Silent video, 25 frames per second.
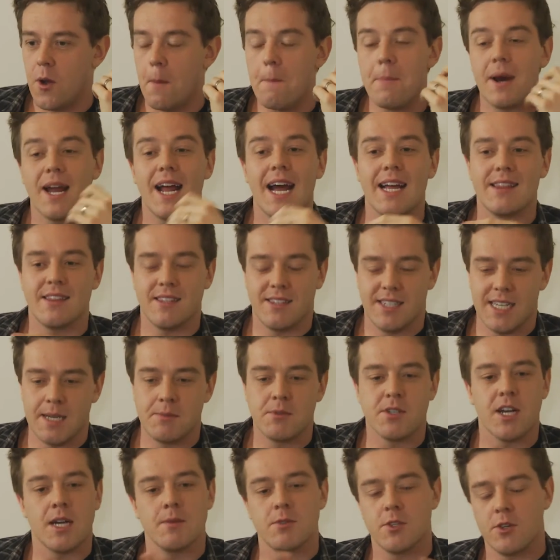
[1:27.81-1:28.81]
but at the same
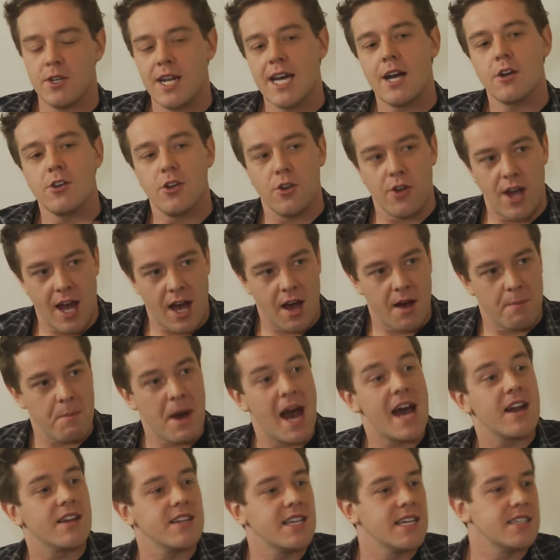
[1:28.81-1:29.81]
time, so now I'm
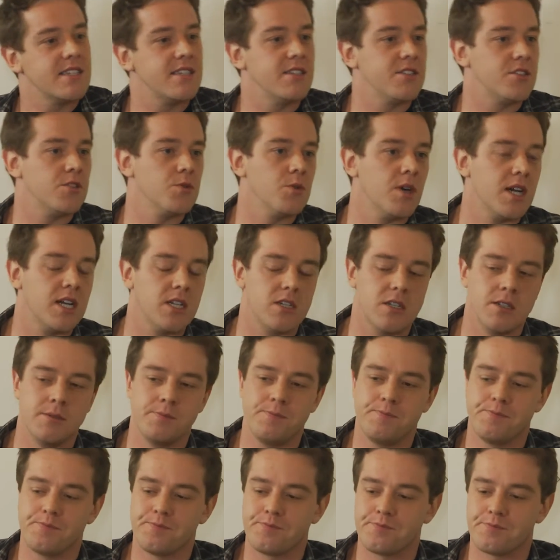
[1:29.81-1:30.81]
out of that situation.